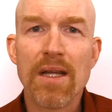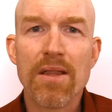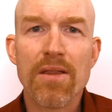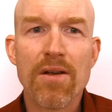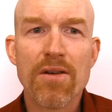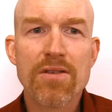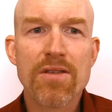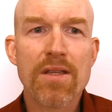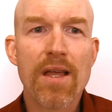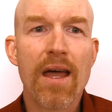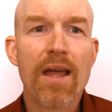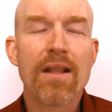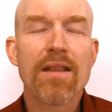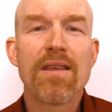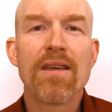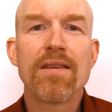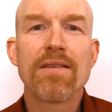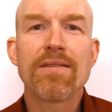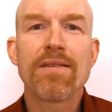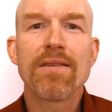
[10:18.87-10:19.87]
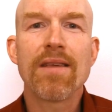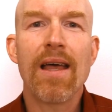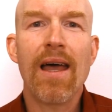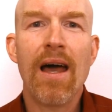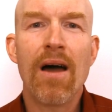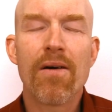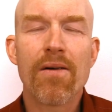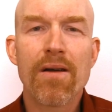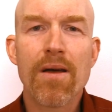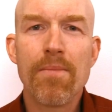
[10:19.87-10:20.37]
There's like this
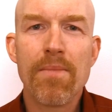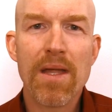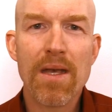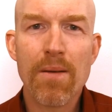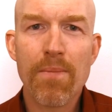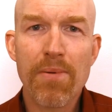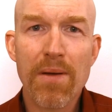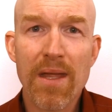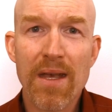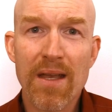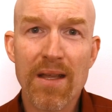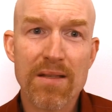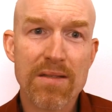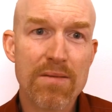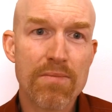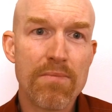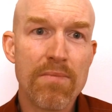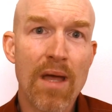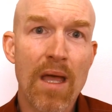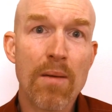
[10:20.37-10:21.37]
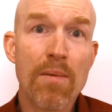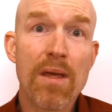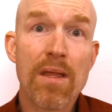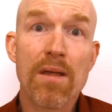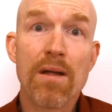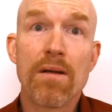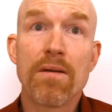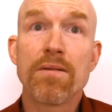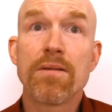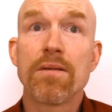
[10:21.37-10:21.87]
outcome independence. Maybe
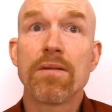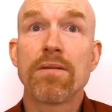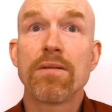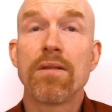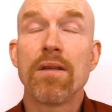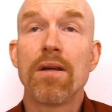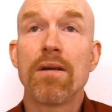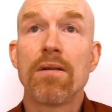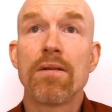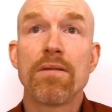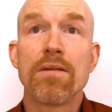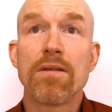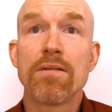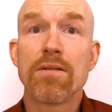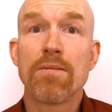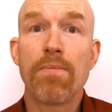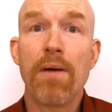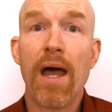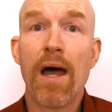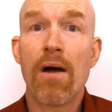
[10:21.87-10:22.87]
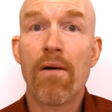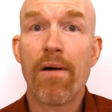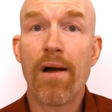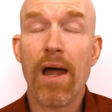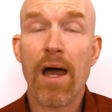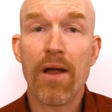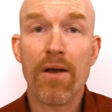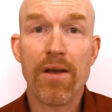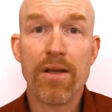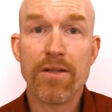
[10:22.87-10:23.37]
there's a power
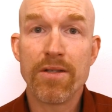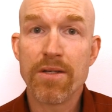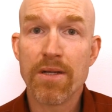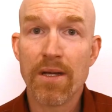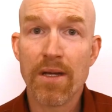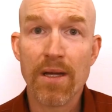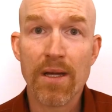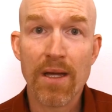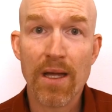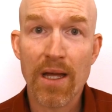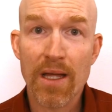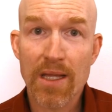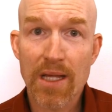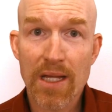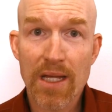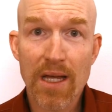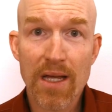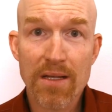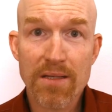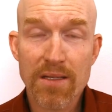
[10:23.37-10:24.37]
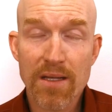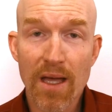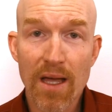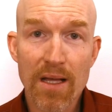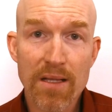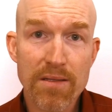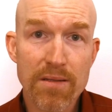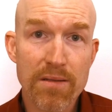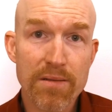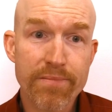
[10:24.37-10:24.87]
outage and the gig's
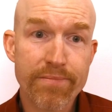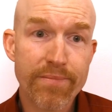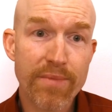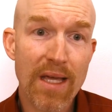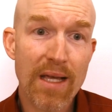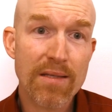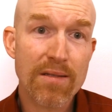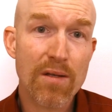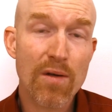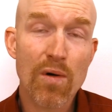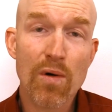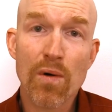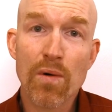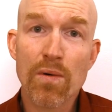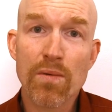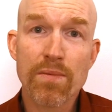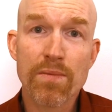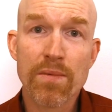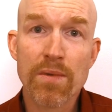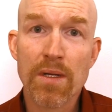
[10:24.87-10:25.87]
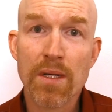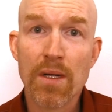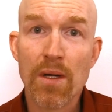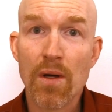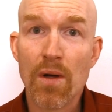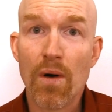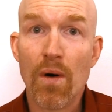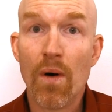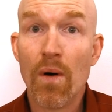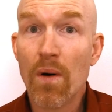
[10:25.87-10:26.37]
canceled. That's cool.
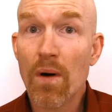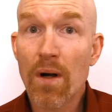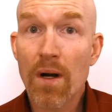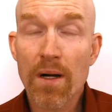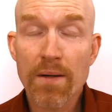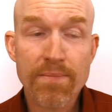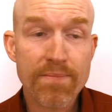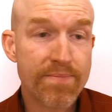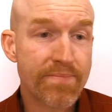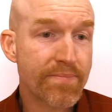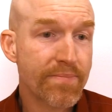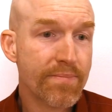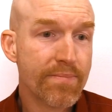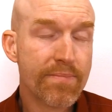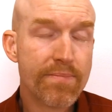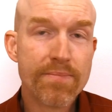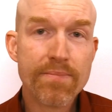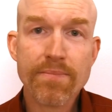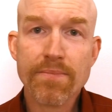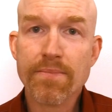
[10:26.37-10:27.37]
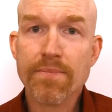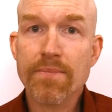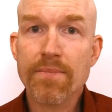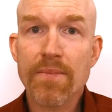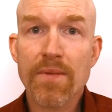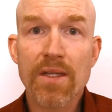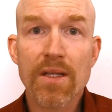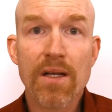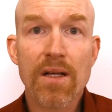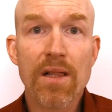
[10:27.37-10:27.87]
Or
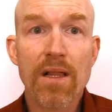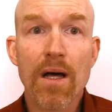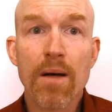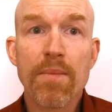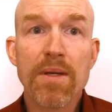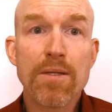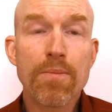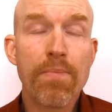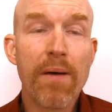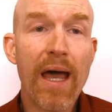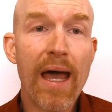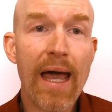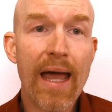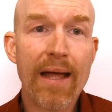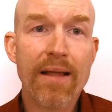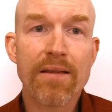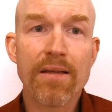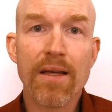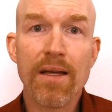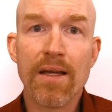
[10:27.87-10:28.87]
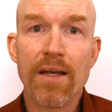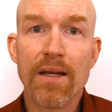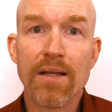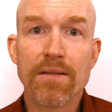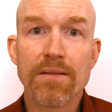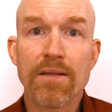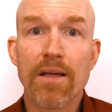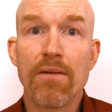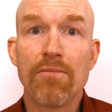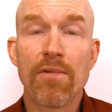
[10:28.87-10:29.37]
the club is packed and
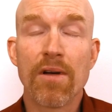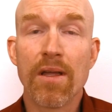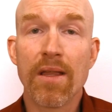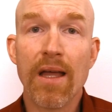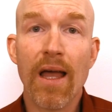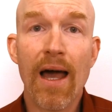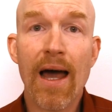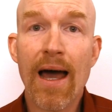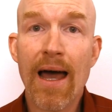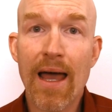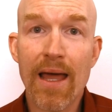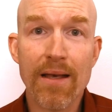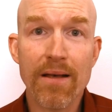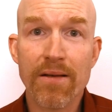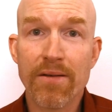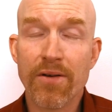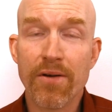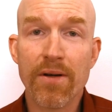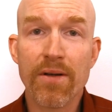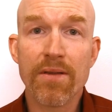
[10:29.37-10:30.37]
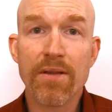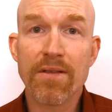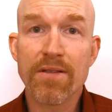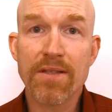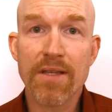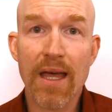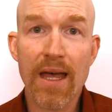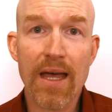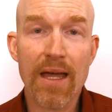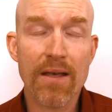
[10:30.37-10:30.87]
it's really hot during the
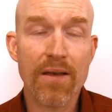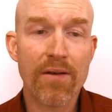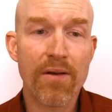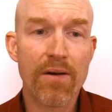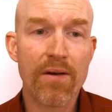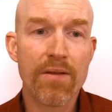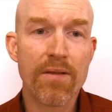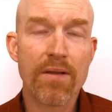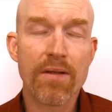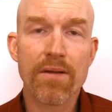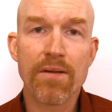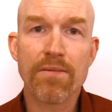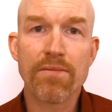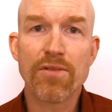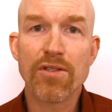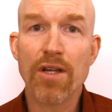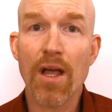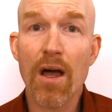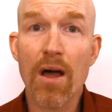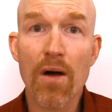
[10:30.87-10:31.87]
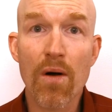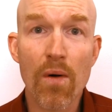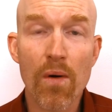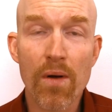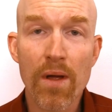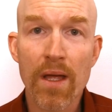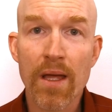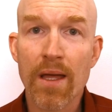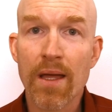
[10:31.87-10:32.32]
set, during the show.